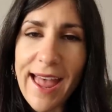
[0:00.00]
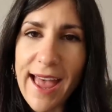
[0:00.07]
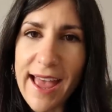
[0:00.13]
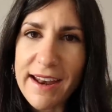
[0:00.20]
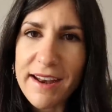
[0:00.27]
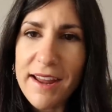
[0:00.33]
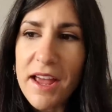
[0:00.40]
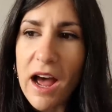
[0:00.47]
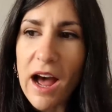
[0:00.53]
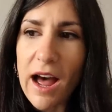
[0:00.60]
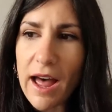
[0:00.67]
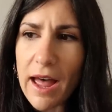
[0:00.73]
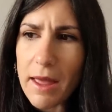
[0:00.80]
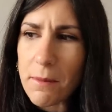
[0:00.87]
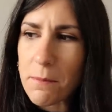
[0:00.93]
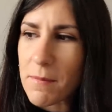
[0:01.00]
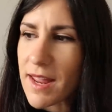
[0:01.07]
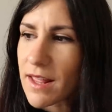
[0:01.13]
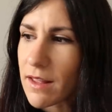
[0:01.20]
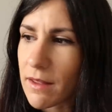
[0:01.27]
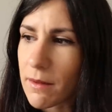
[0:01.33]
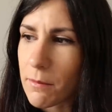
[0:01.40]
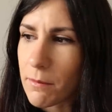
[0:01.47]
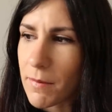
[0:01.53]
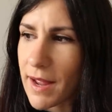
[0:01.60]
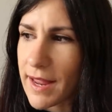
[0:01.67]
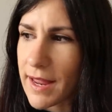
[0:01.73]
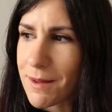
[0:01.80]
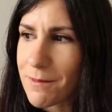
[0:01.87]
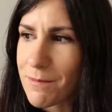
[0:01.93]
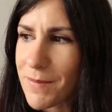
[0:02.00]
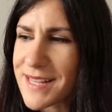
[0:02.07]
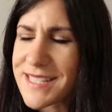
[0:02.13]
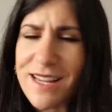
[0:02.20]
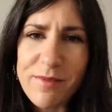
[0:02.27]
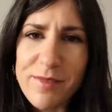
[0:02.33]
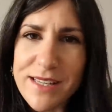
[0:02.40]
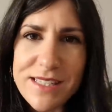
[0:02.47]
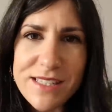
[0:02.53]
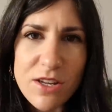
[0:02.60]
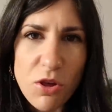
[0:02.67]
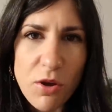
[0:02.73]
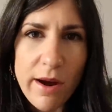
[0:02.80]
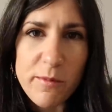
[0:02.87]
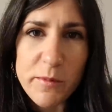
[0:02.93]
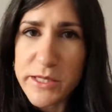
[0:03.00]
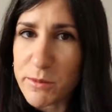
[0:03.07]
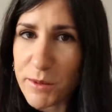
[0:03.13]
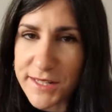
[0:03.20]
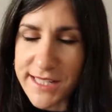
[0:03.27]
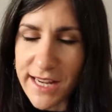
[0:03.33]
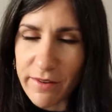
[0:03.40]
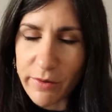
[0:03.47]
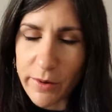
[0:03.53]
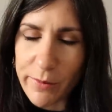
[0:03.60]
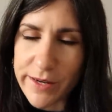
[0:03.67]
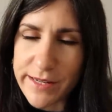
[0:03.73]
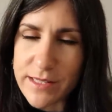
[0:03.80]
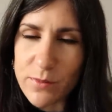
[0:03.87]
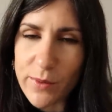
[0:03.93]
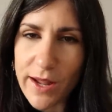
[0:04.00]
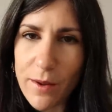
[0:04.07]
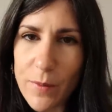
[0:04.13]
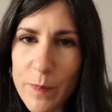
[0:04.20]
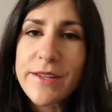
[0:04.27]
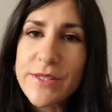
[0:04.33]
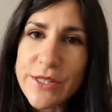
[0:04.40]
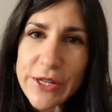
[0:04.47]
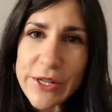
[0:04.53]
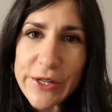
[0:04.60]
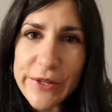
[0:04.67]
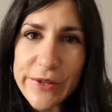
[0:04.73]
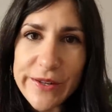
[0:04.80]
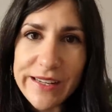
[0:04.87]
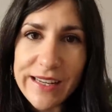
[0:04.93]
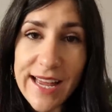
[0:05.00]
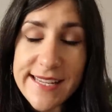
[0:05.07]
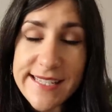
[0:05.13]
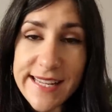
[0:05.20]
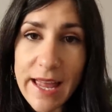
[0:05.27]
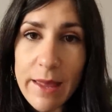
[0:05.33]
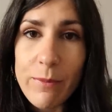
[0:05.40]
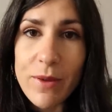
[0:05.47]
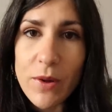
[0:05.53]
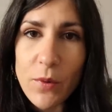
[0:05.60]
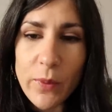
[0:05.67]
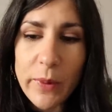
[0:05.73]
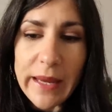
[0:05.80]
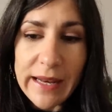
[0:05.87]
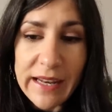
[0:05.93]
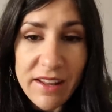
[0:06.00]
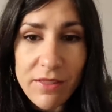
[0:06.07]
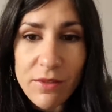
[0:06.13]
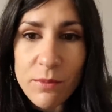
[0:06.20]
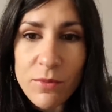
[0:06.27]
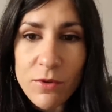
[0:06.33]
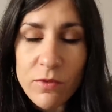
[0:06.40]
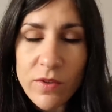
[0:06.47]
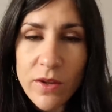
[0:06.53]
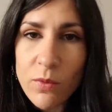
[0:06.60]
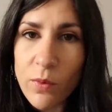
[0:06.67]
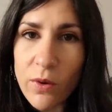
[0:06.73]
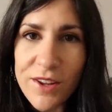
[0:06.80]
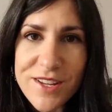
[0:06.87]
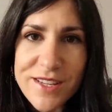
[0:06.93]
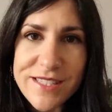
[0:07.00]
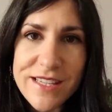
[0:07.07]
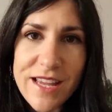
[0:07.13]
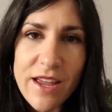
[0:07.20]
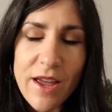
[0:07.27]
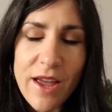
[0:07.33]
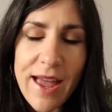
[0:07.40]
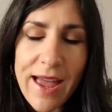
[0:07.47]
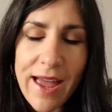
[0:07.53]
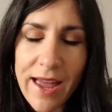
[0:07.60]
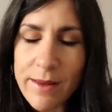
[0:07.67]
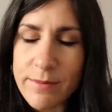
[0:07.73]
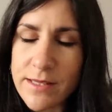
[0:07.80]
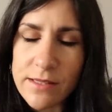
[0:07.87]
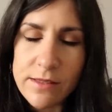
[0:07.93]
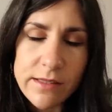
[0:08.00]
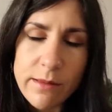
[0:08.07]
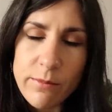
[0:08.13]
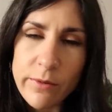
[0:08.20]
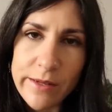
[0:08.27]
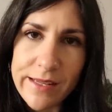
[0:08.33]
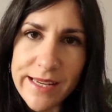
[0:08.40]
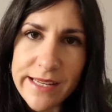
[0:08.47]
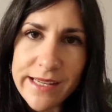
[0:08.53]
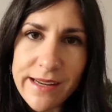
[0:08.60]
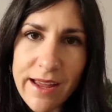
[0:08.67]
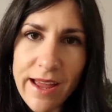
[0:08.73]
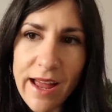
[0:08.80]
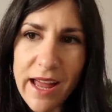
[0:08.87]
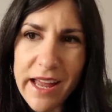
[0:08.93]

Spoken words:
and I make my best efforts to try and respond to everyone as well. So last night, McQueen, the movie was absolutely brilliant.